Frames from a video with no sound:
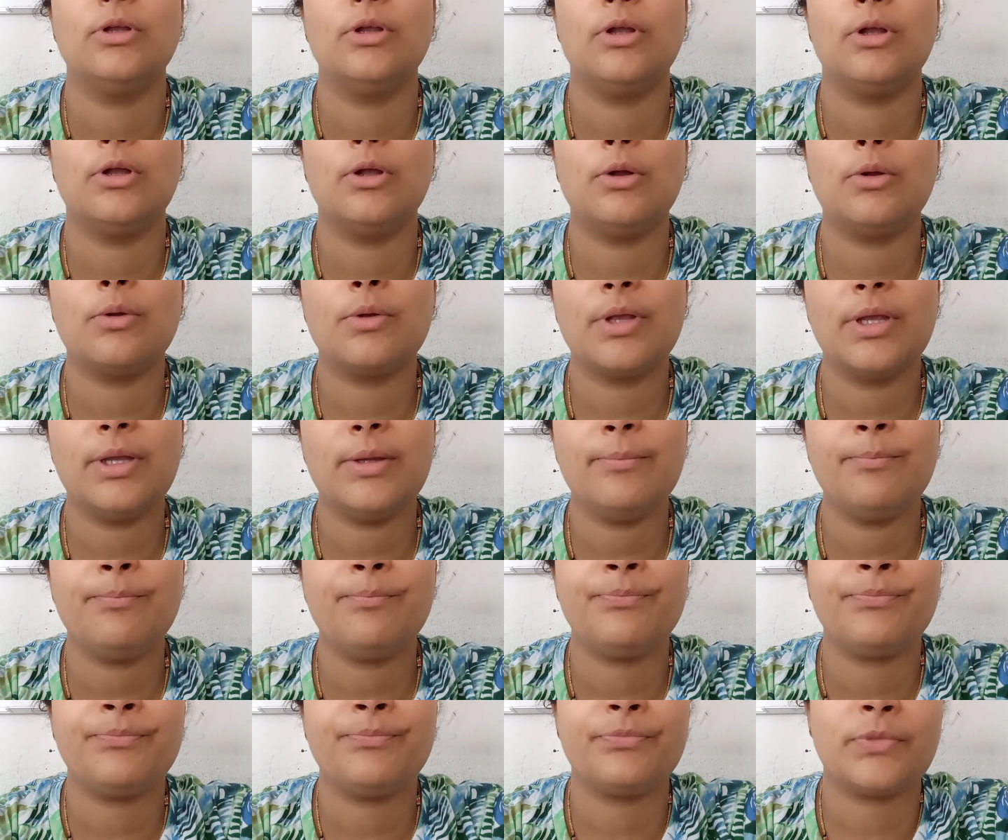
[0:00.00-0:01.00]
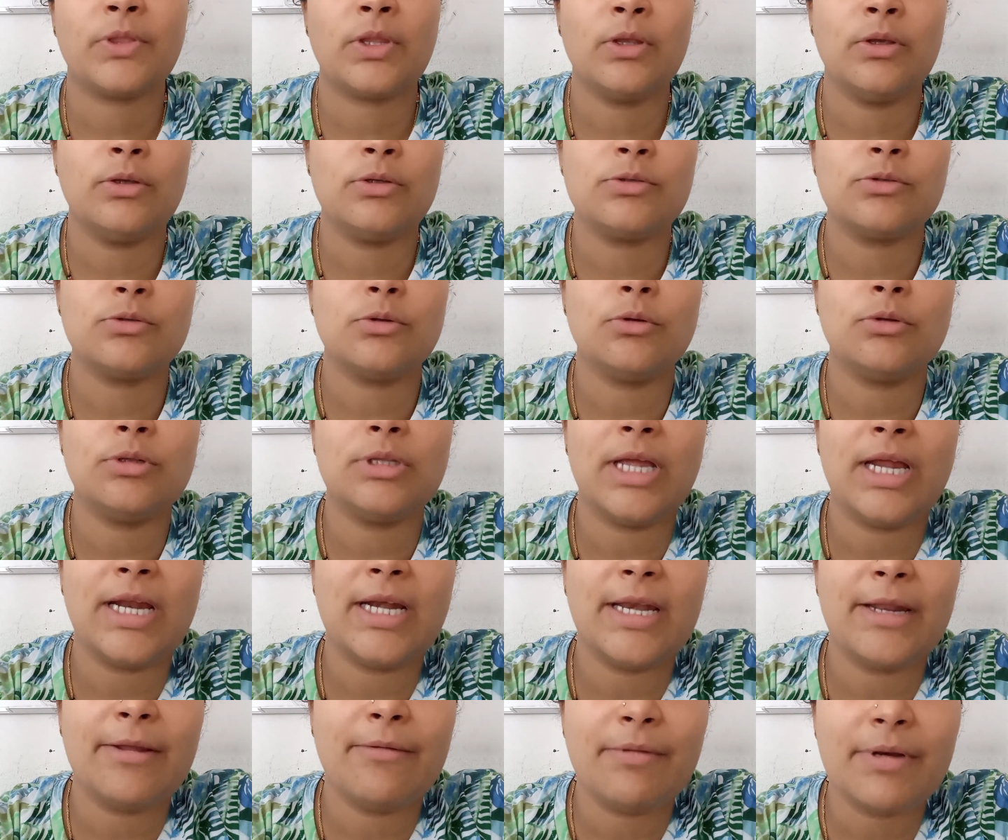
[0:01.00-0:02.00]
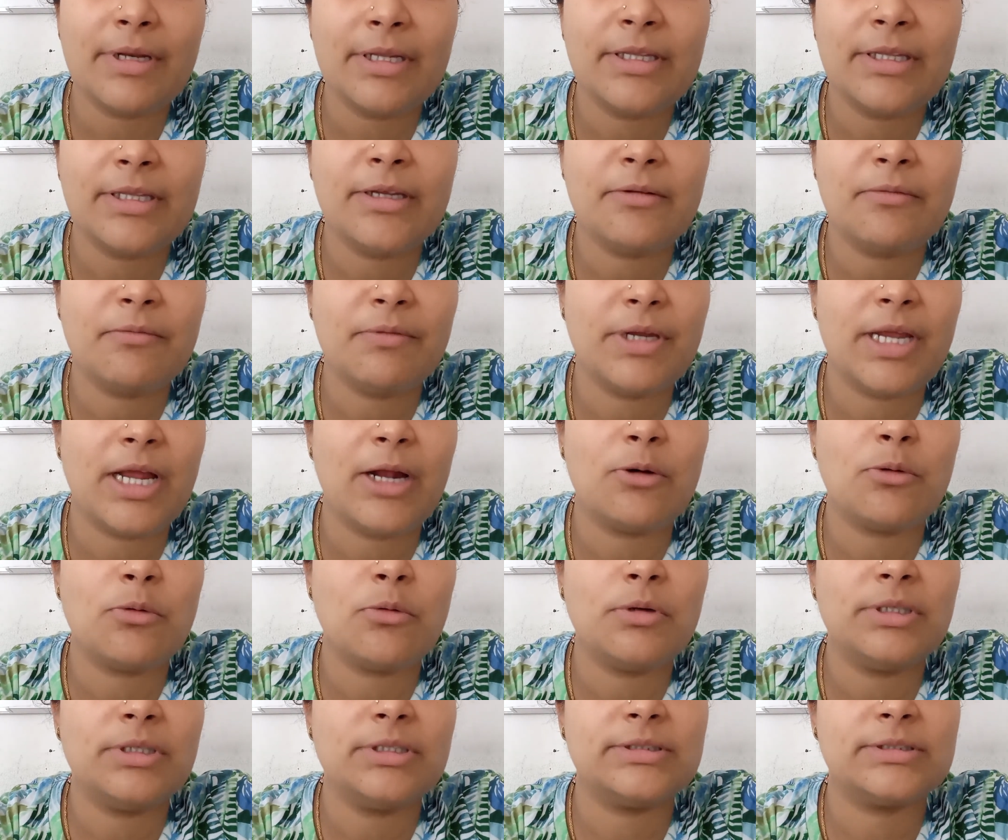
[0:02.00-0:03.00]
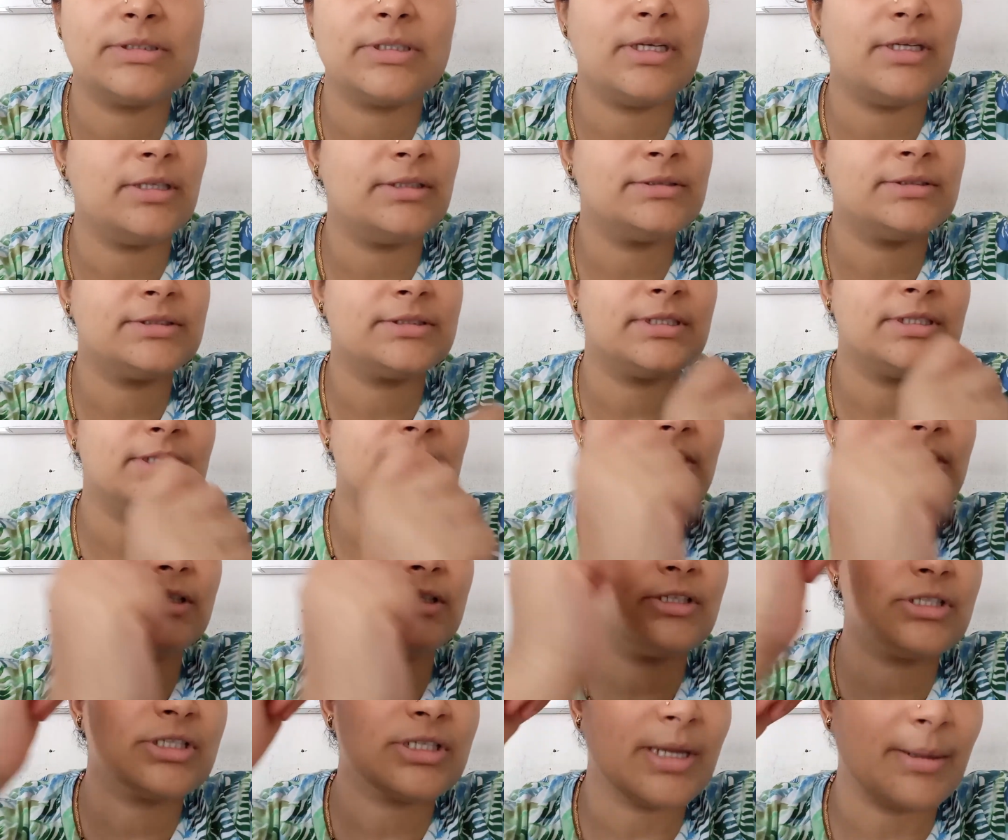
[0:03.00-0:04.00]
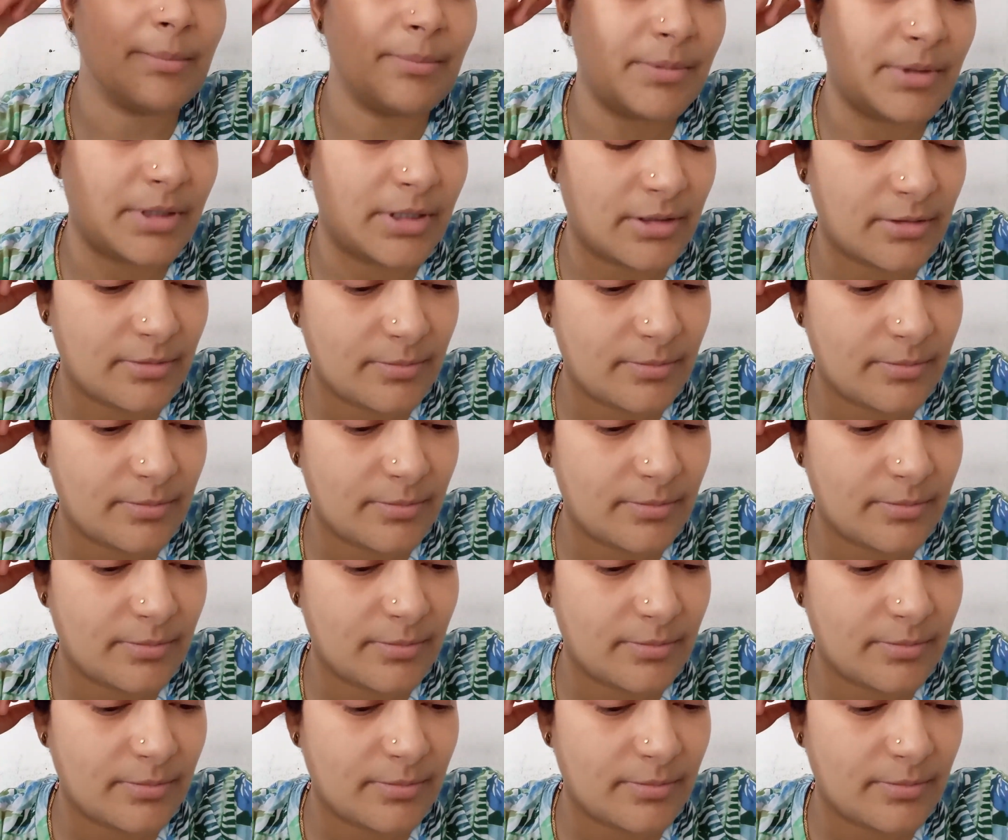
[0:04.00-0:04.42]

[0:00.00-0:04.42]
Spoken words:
Okay, so that everything we have to discuss in this chapter.